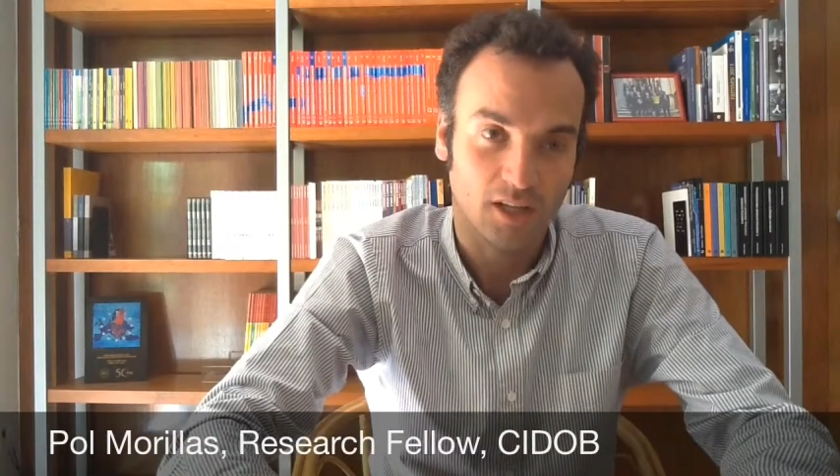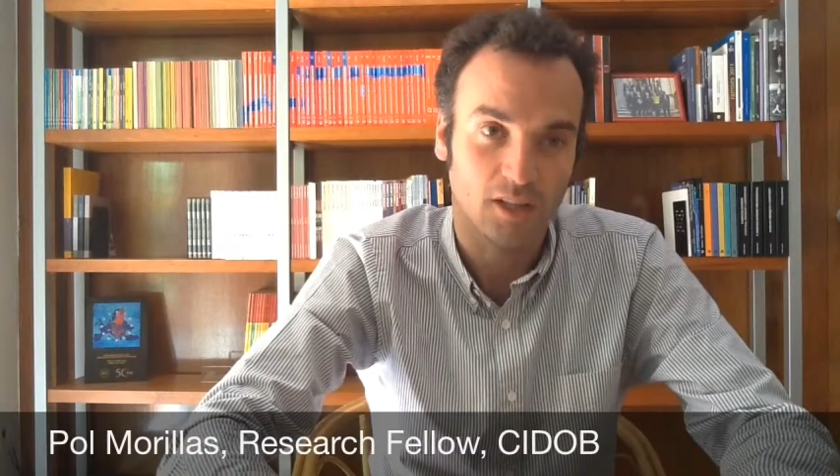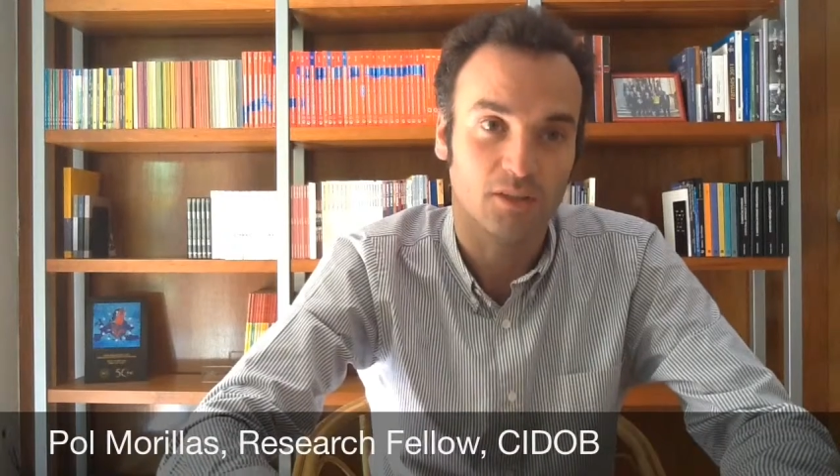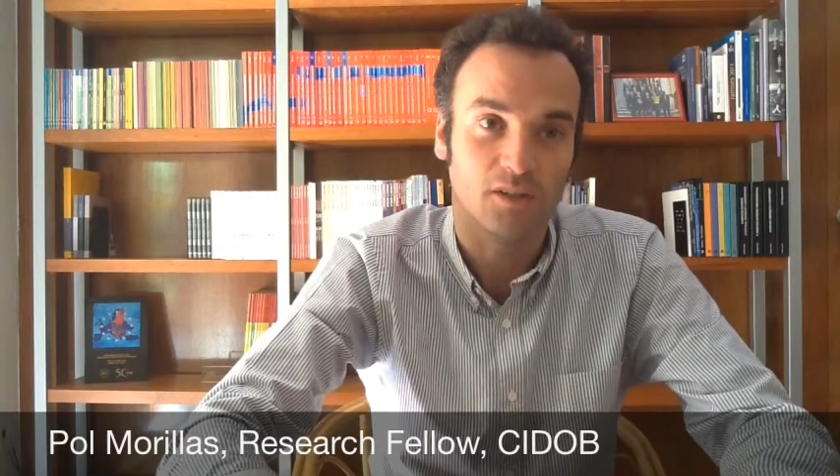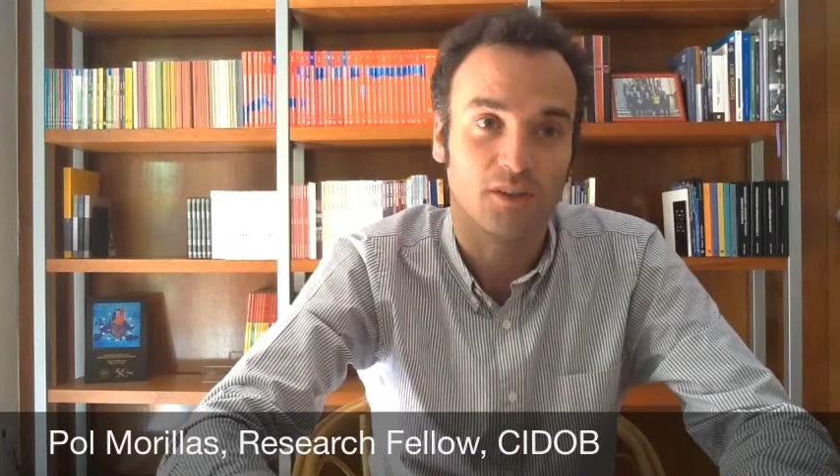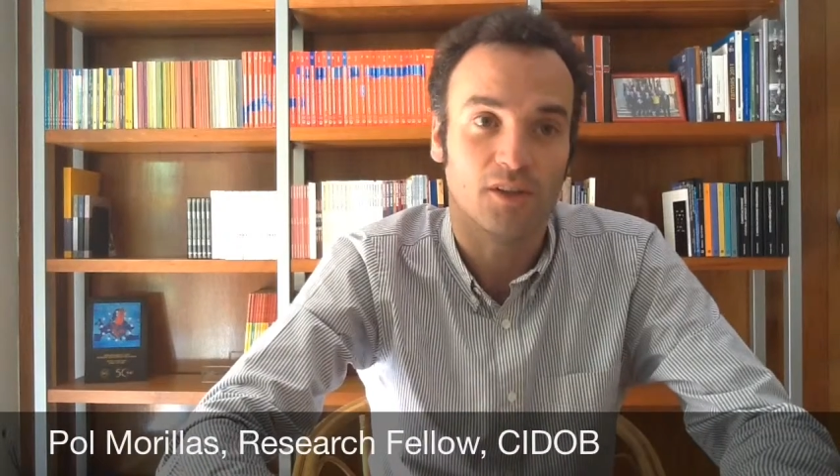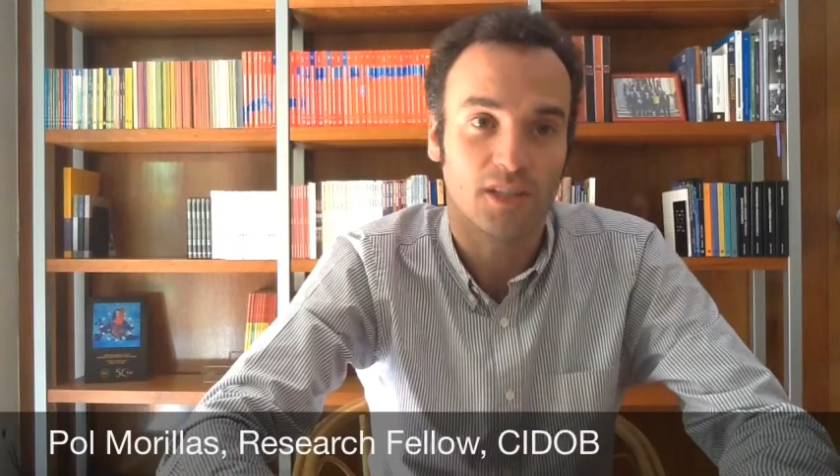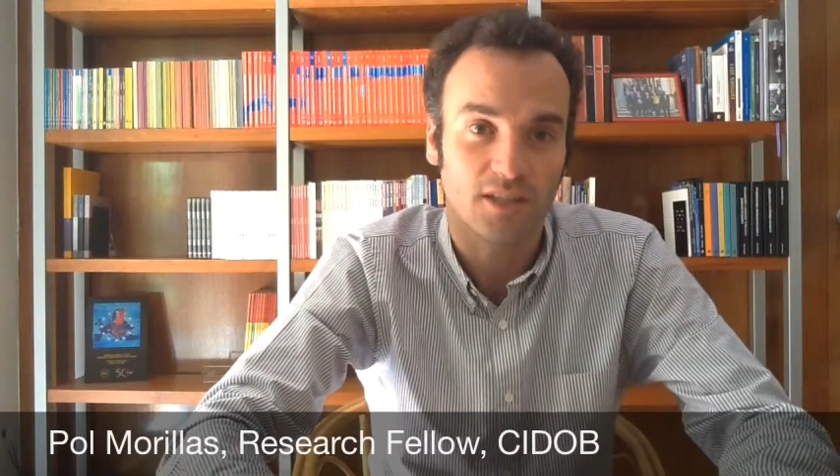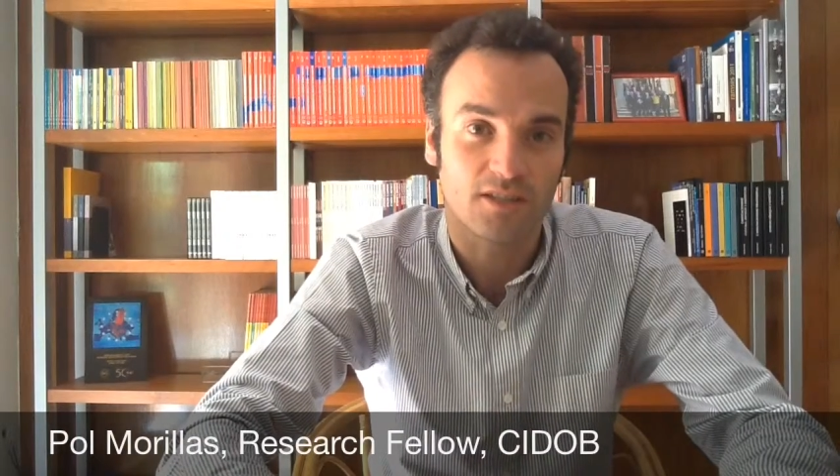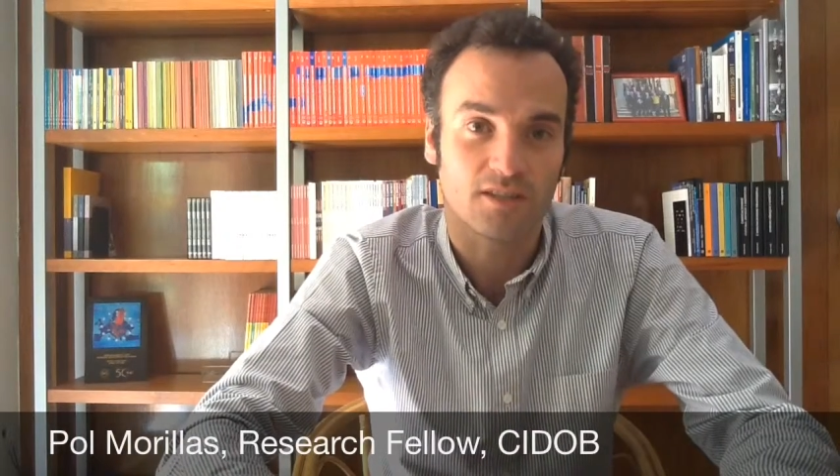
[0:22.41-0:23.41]
Even if there
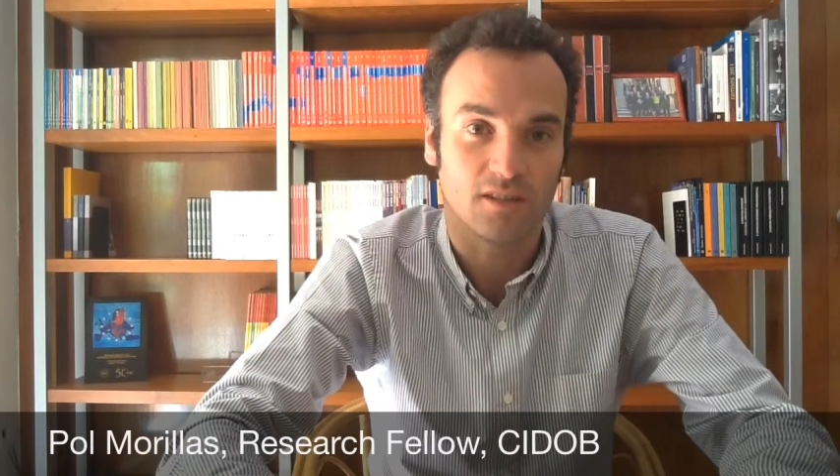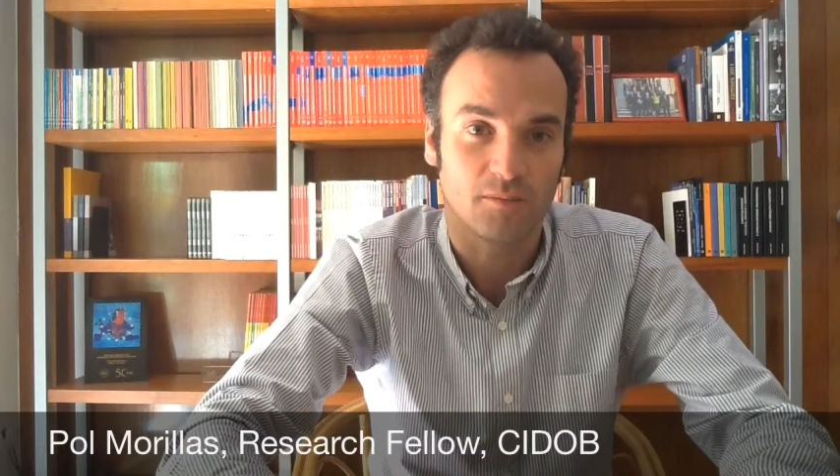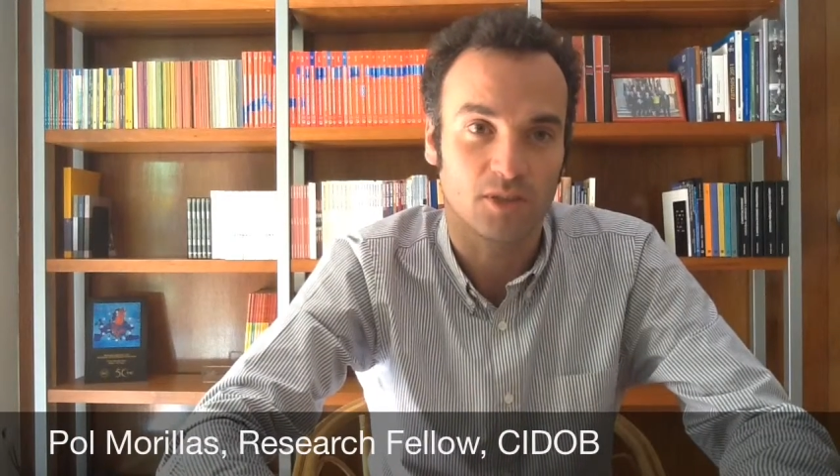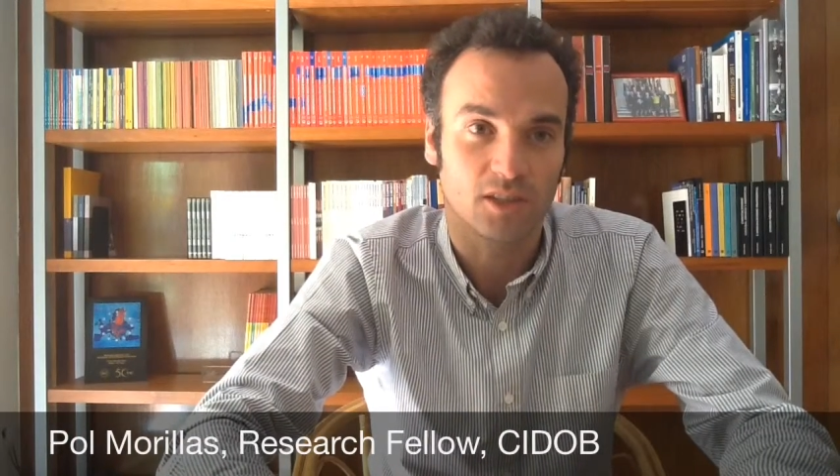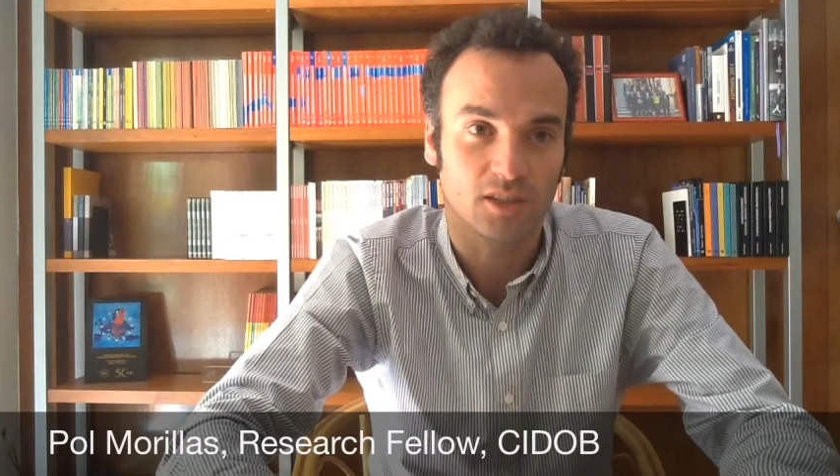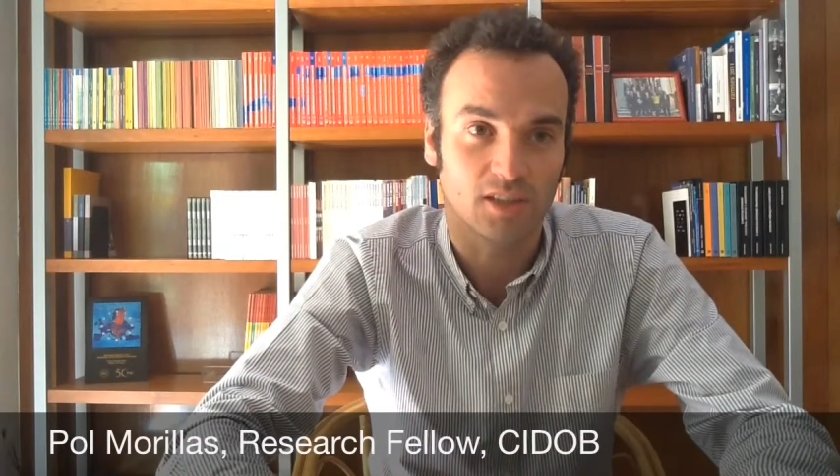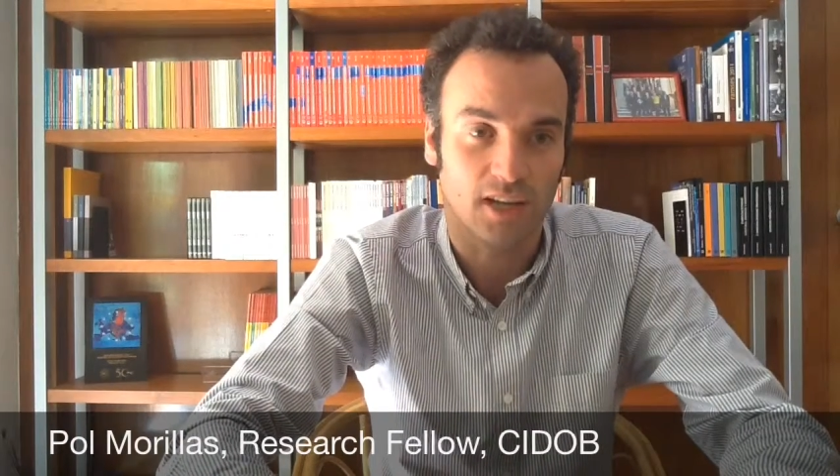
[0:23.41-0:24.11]
is a British